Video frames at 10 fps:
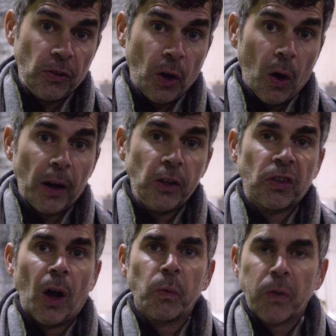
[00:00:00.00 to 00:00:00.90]
you've got and you
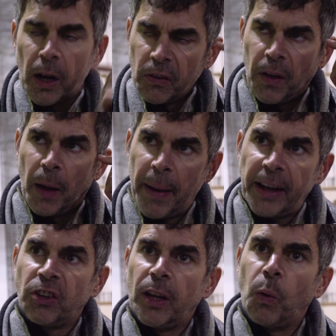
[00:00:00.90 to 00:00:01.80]
start kind of
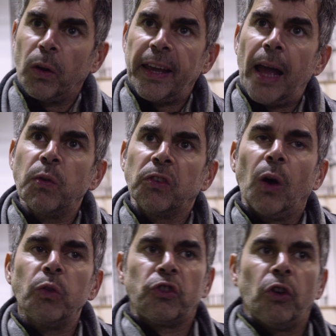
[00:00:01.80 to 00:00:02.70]
imagining what the end
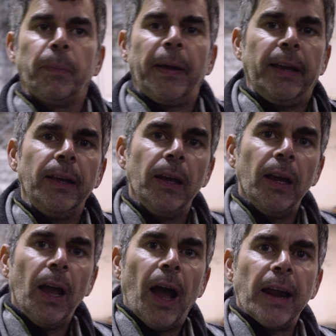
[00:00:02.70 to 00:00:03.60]
result should be
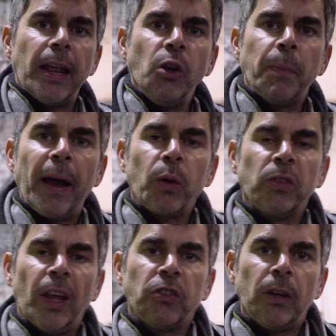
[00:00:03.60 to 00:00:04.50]
and then you
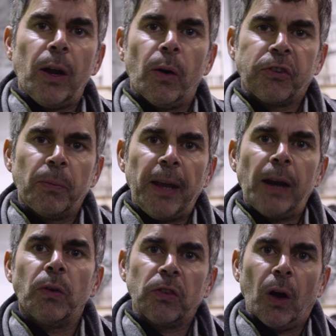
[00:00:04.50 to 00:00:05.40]
backwards engineer it from the
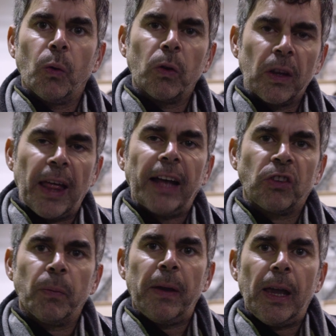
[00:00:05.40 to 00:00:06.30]
end result, what that
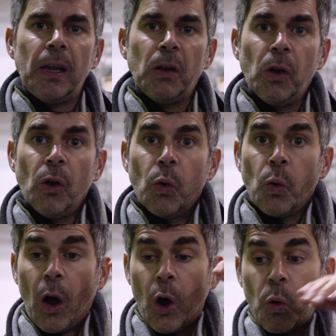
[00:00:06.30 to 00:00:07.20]
should be
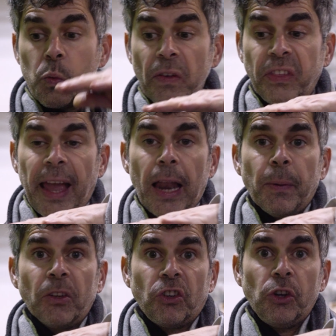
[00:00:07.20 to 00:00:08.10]
with the
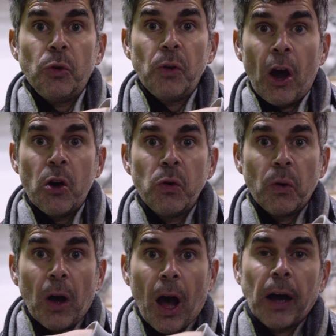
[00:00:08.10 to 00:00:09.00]
elements you
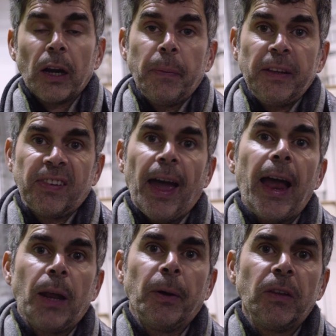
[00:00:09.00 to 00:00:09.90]
know are going to be set
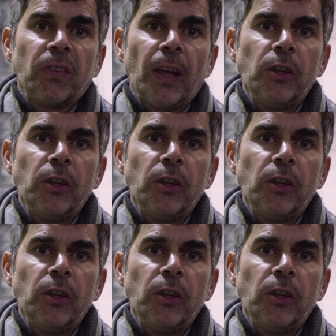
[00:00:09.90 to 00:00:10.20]
elements